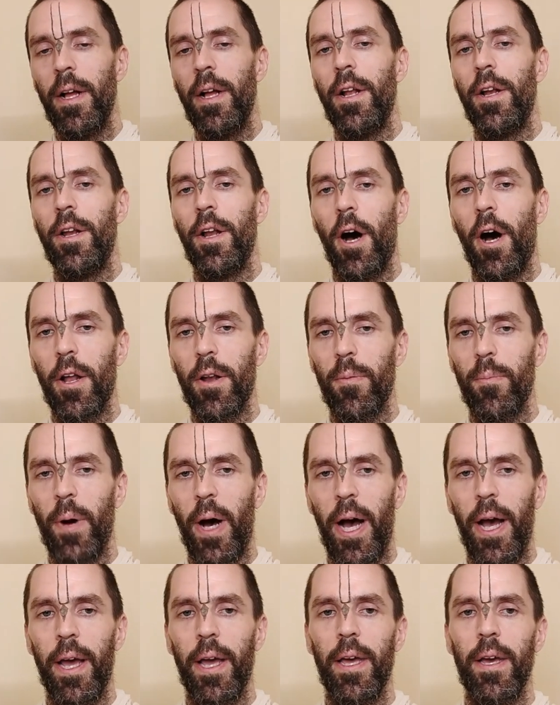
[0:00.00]
not
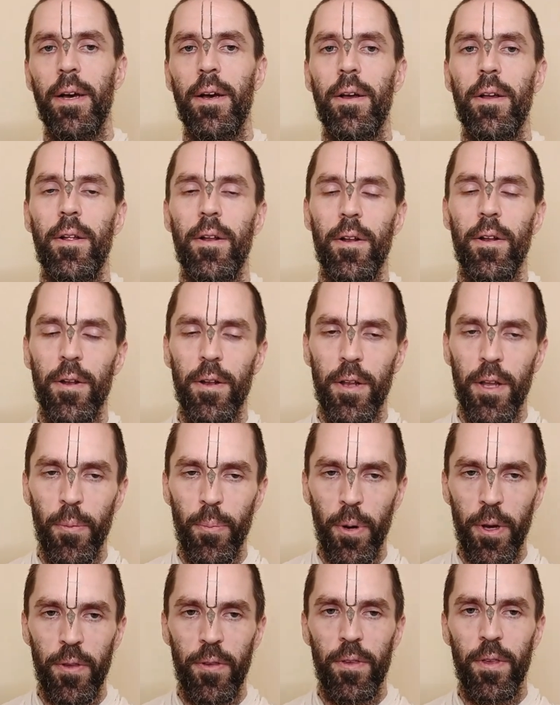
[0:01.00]
by
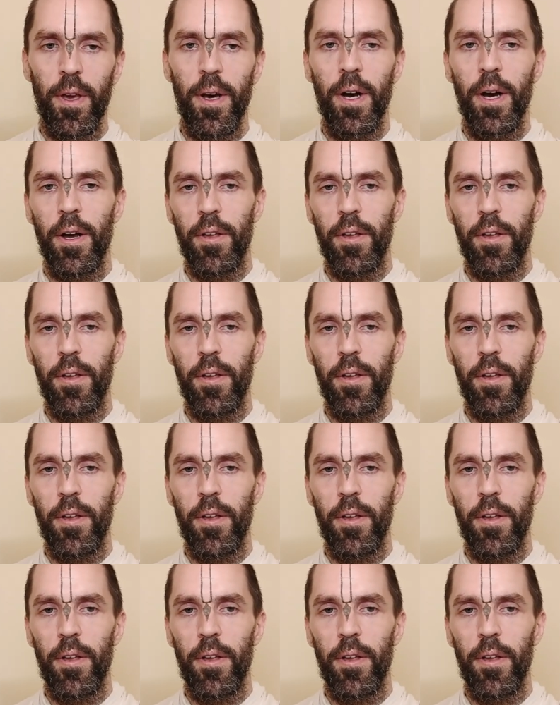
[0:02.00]
tapasya,